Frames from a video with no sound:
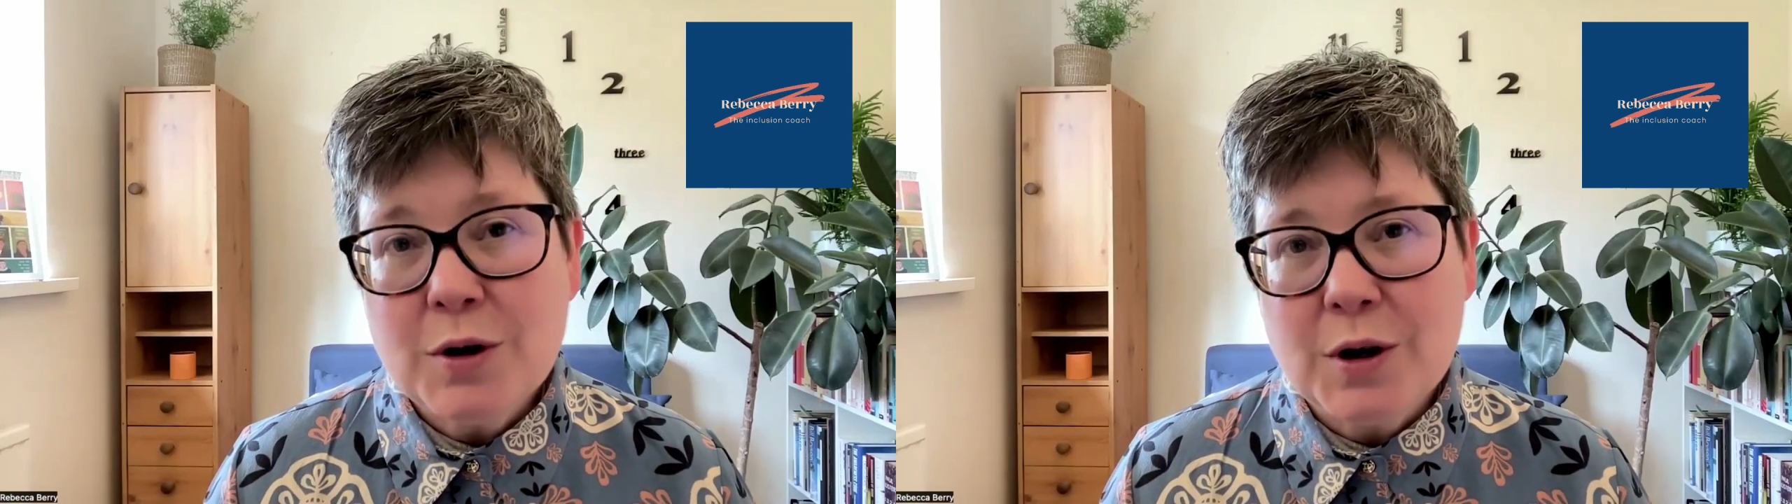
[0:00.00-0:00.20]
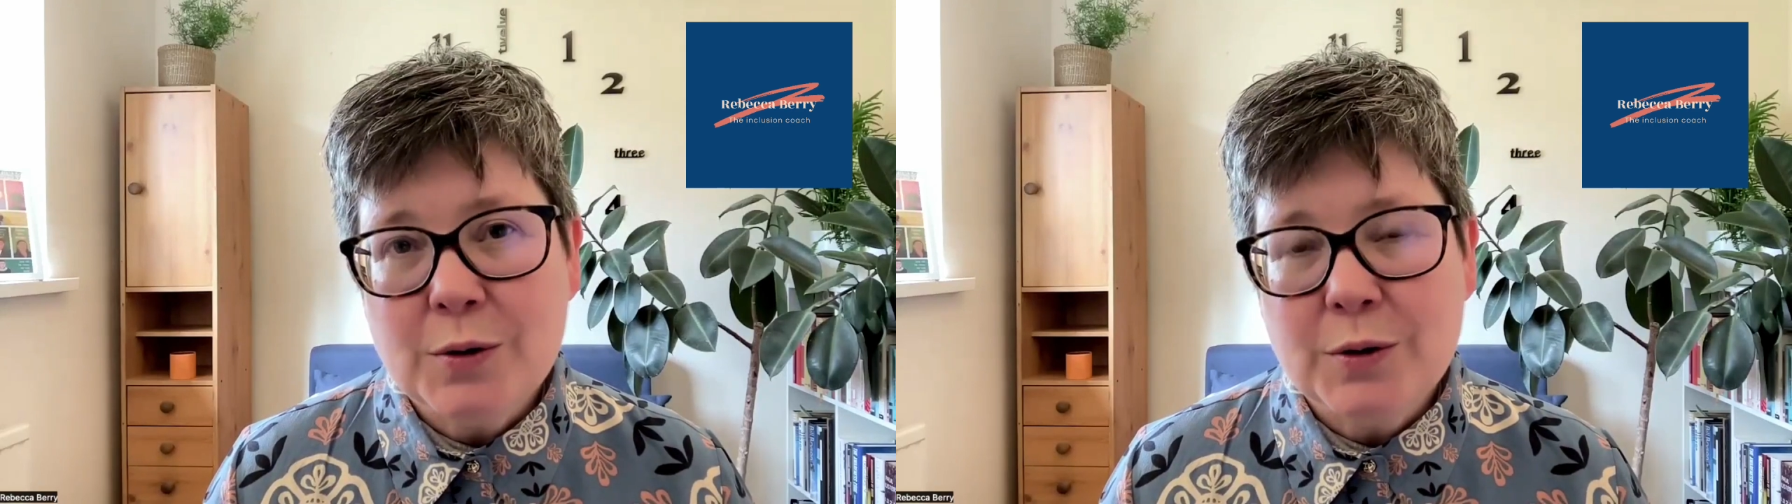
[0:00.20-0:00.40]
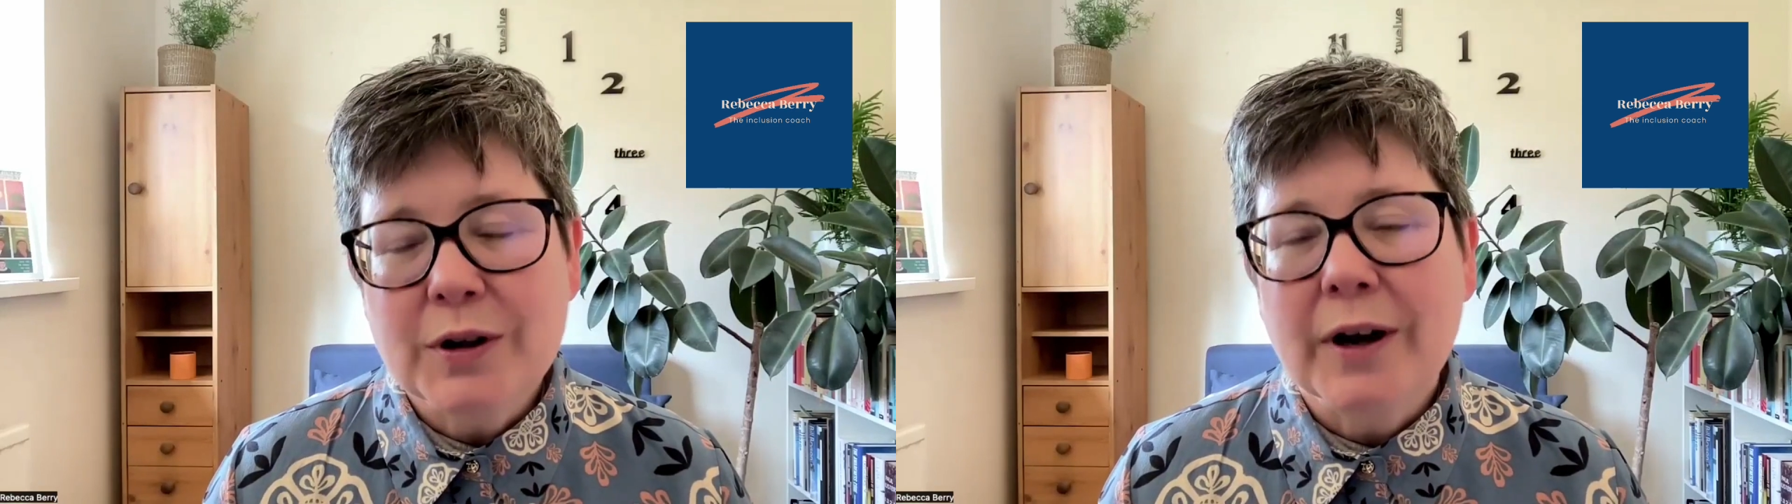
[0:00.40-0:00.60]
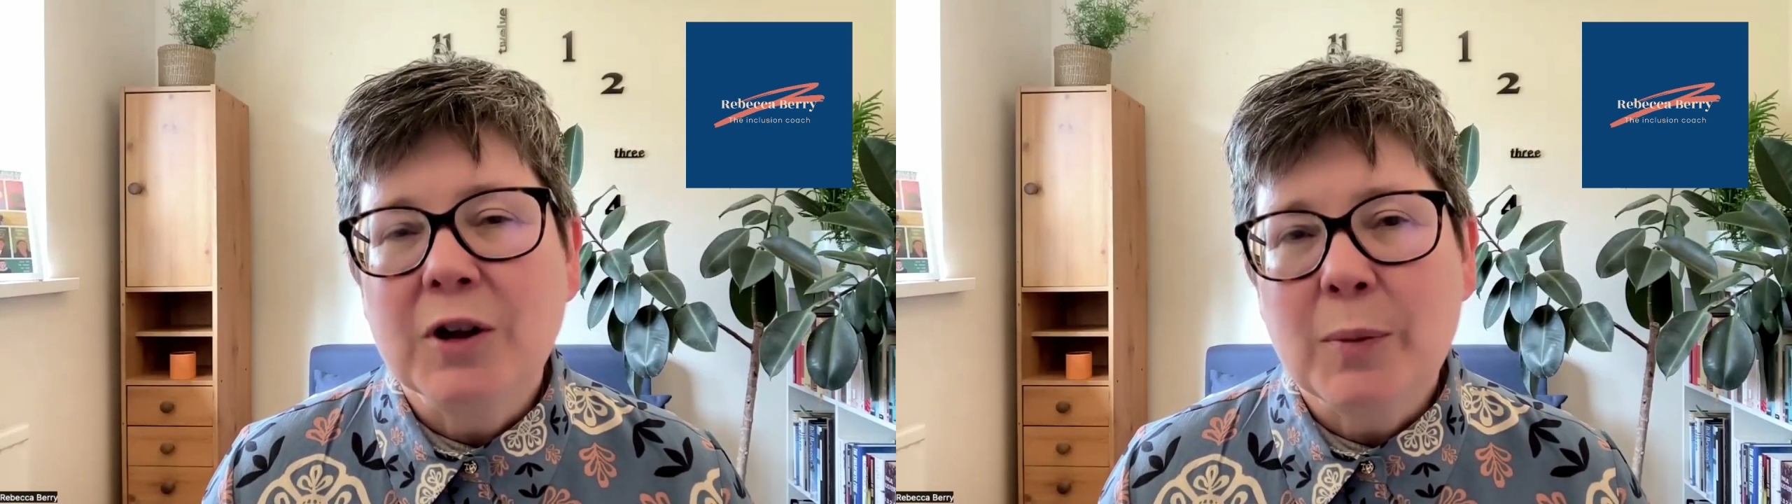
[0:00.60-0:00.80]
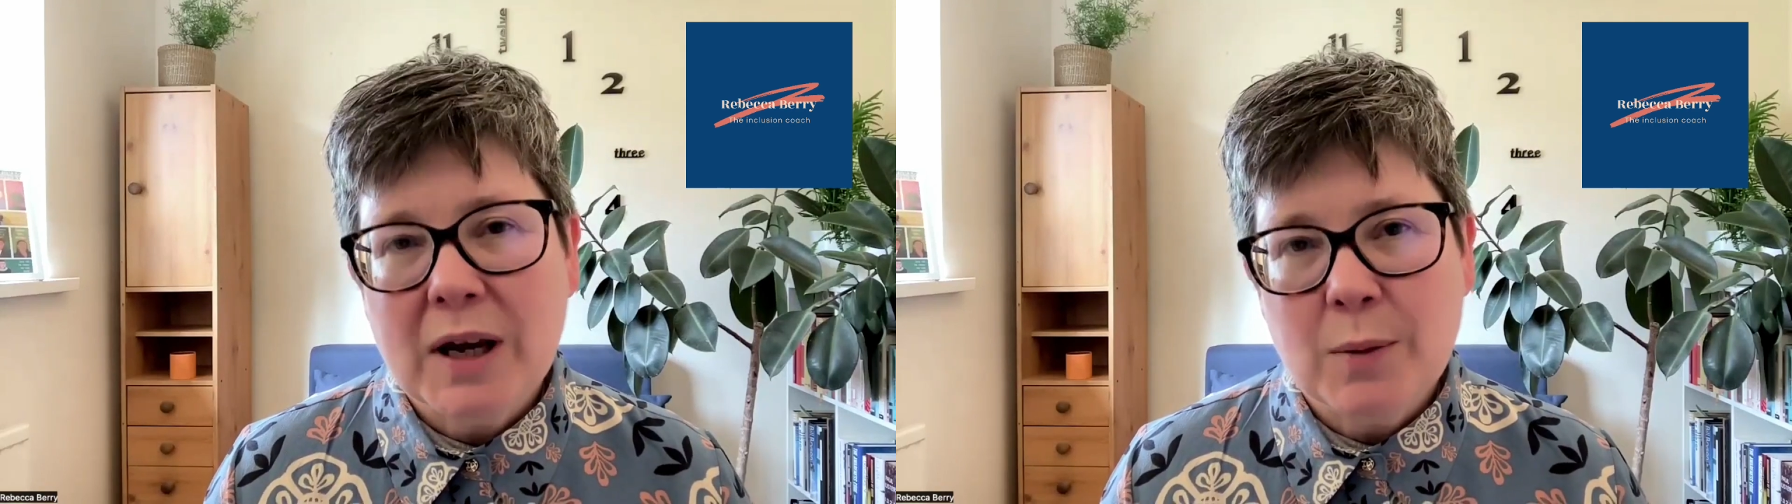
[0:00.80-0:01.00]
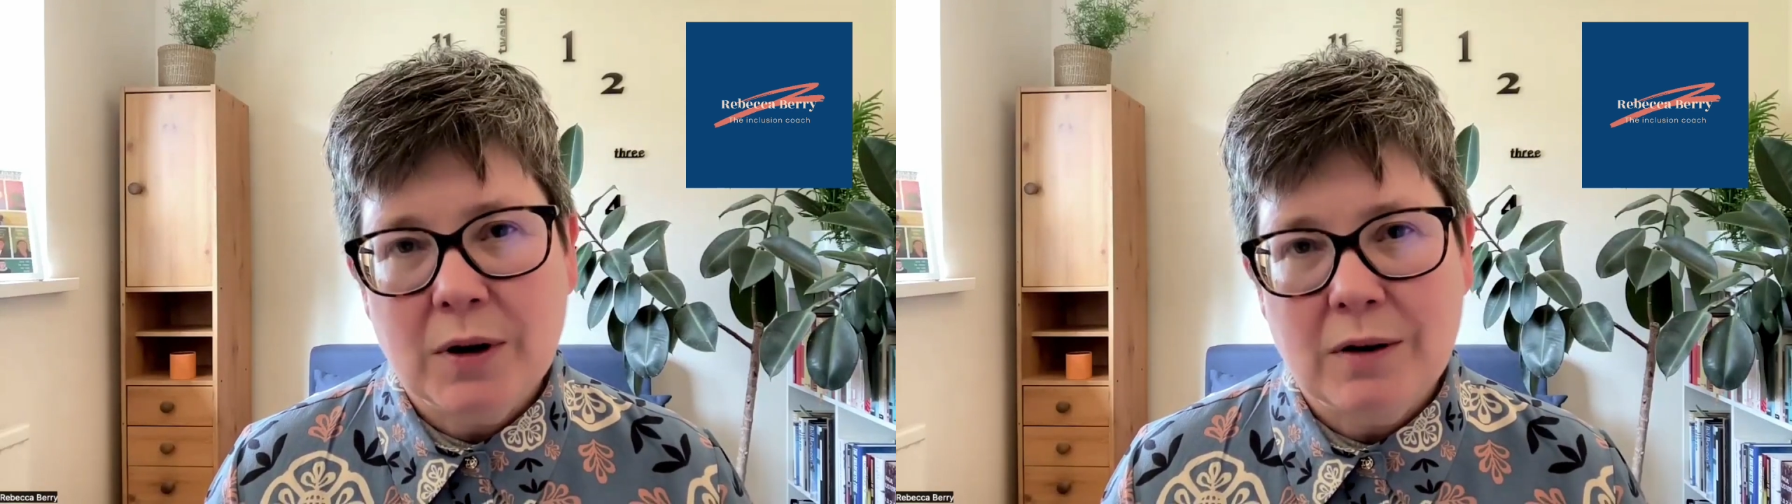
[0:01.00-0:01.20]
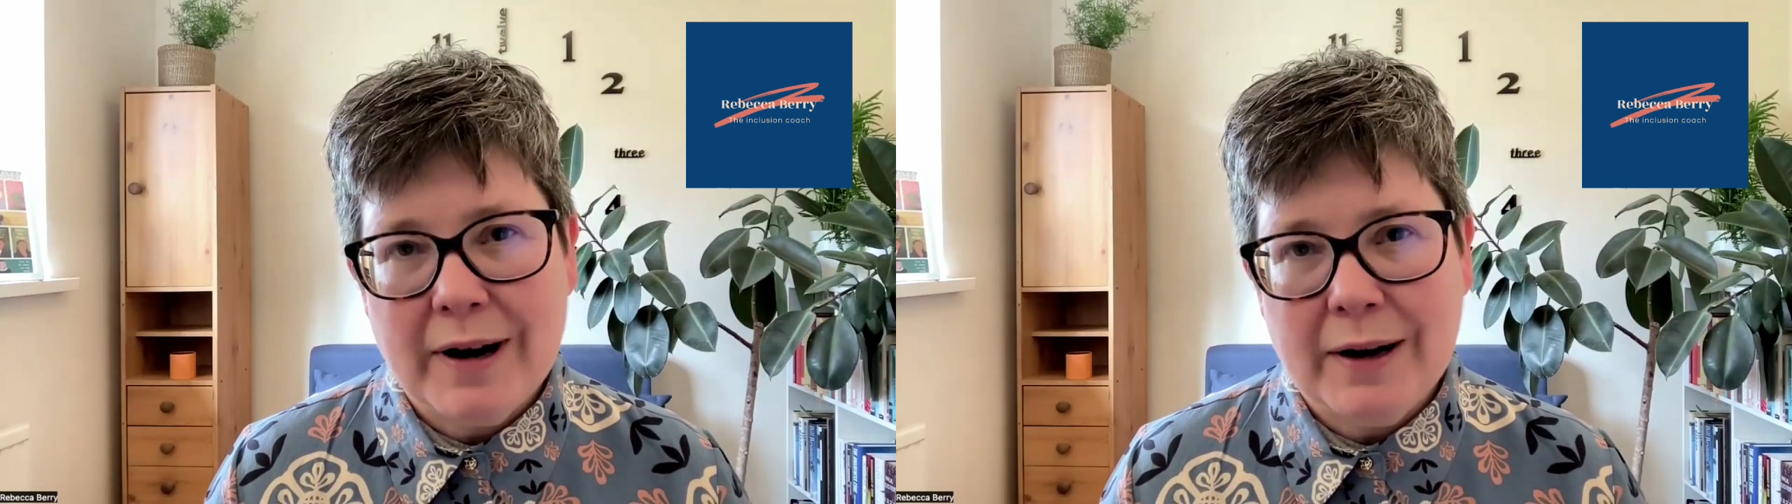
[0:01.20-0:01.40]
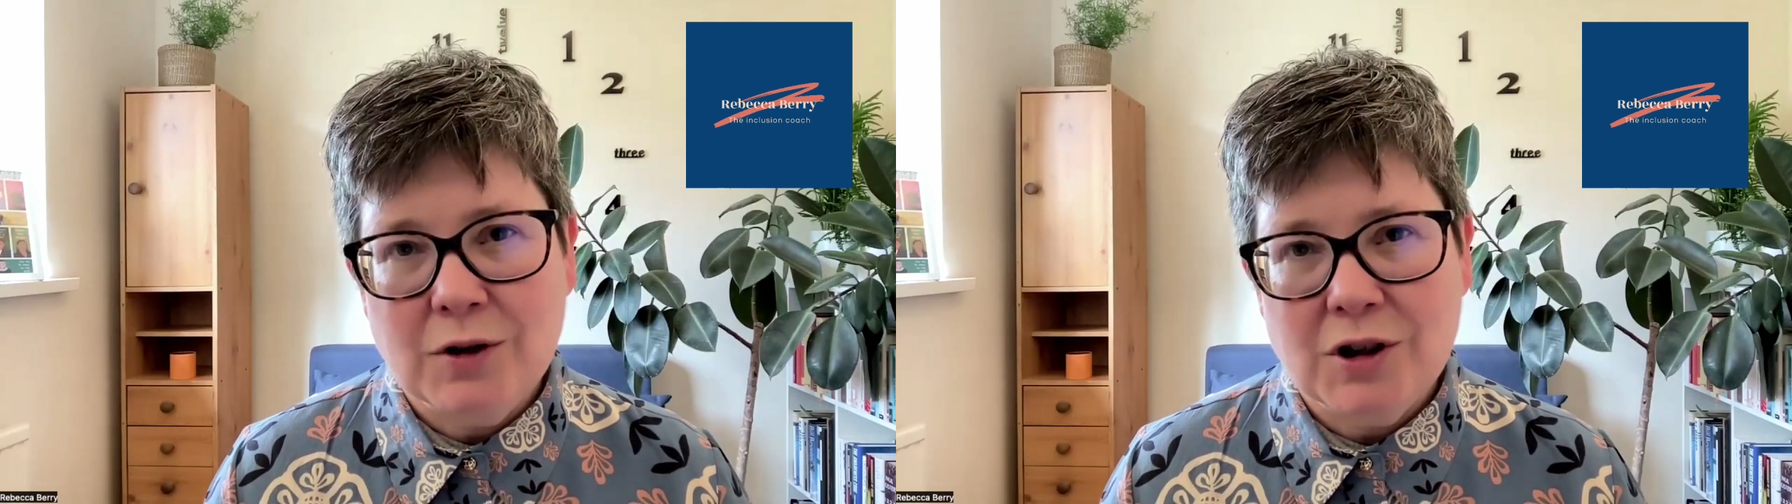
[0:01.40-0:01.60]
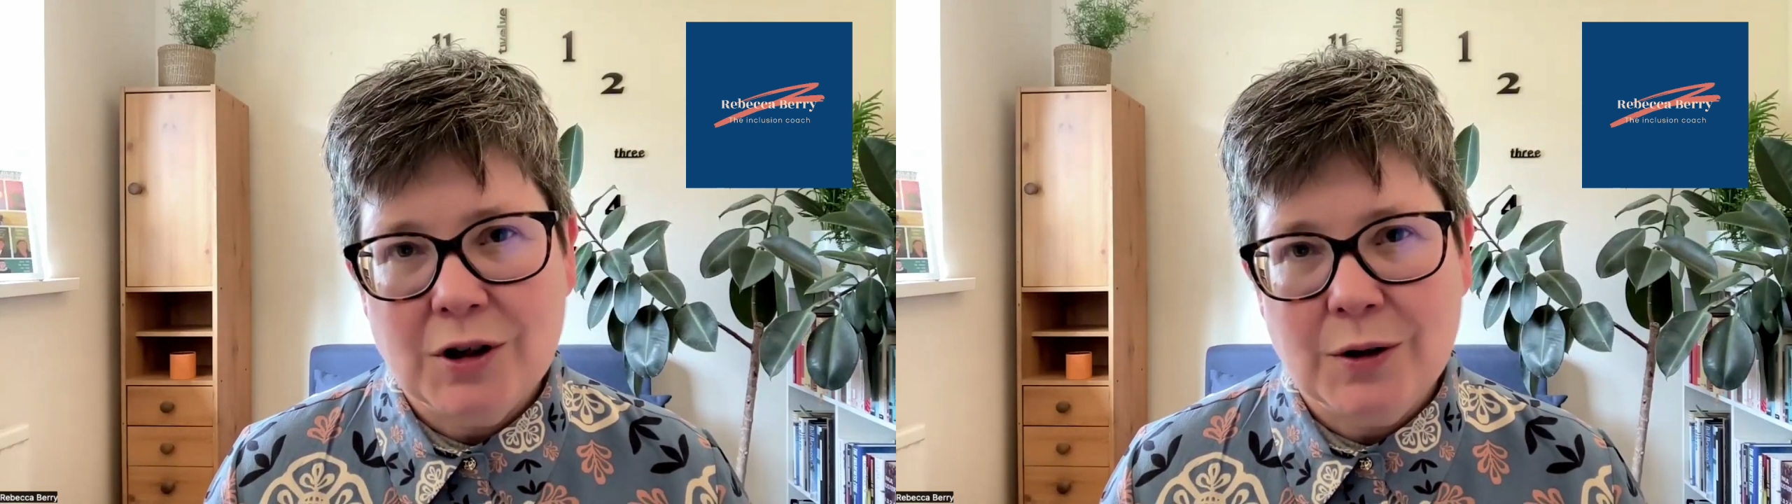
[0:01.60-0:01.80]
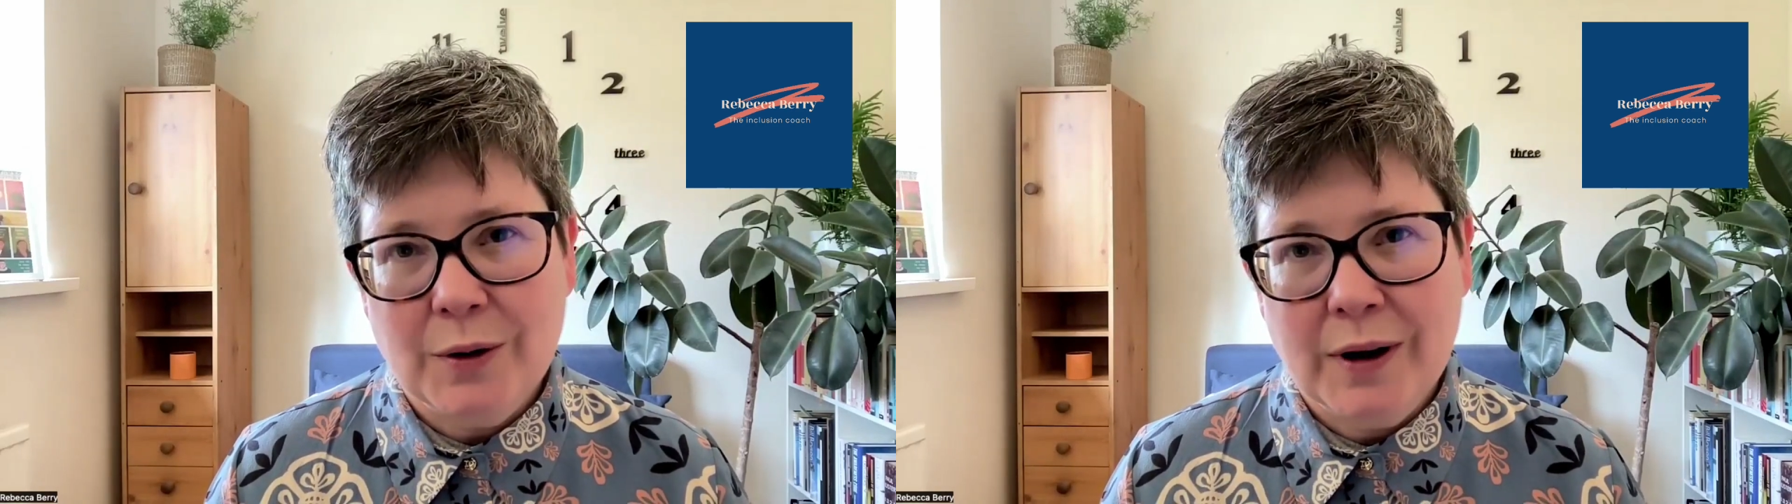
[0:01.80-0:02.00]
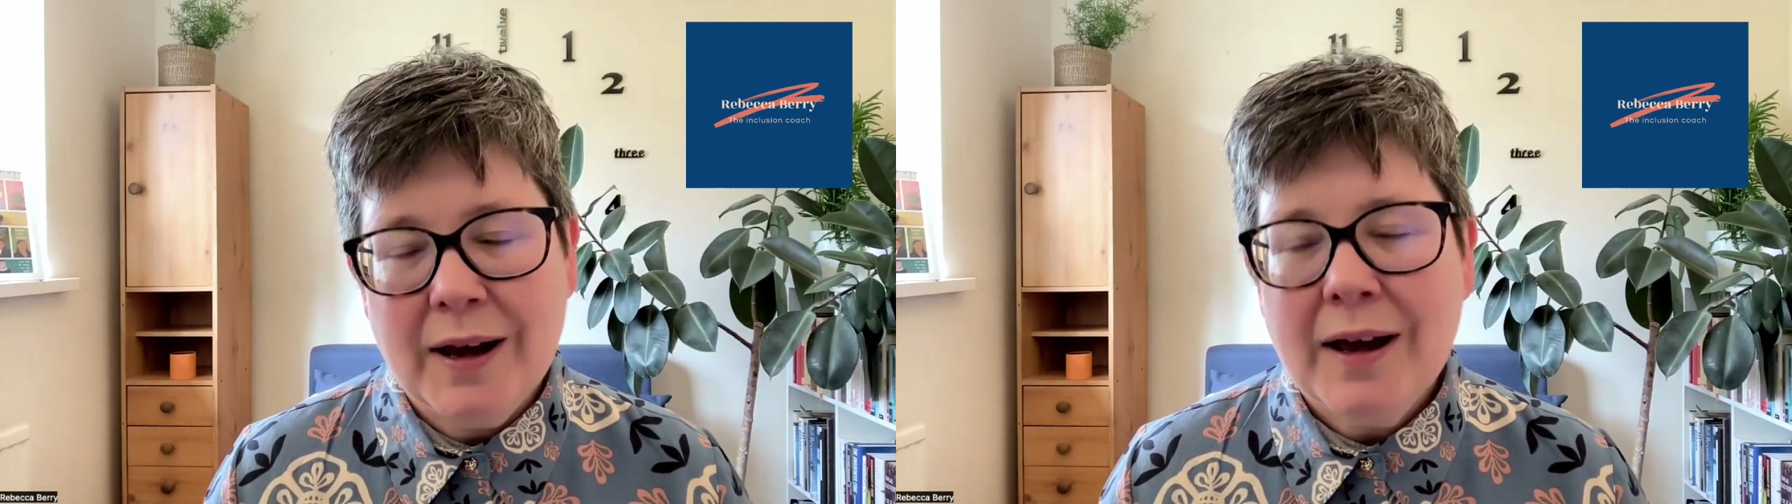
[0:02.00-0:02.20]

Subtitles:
use and the people around you.